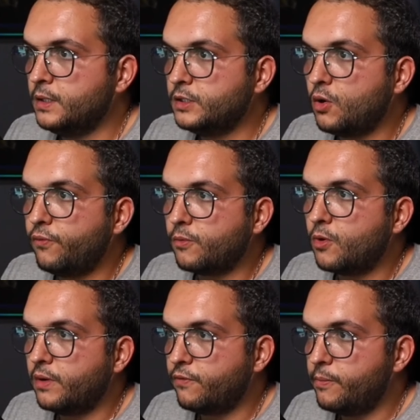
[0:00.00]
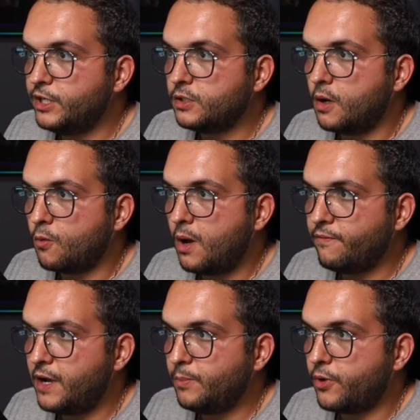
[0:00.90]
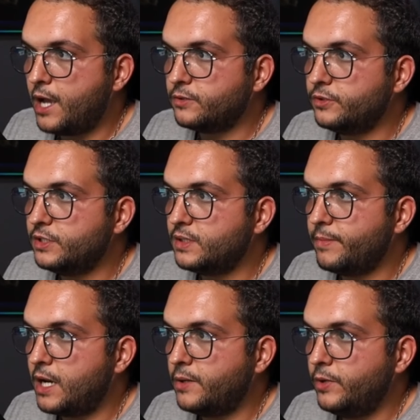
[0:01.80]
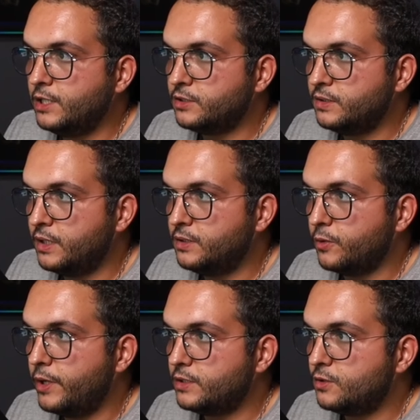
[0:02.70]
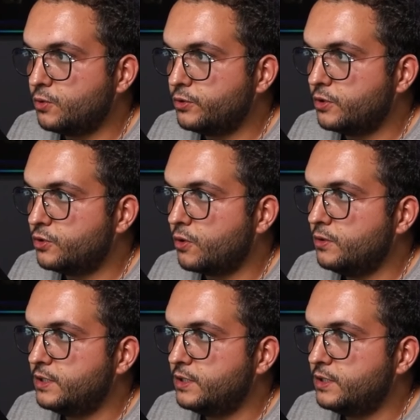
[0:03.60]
So for more information on one file per actor system and Unreal Engine's integrated source control,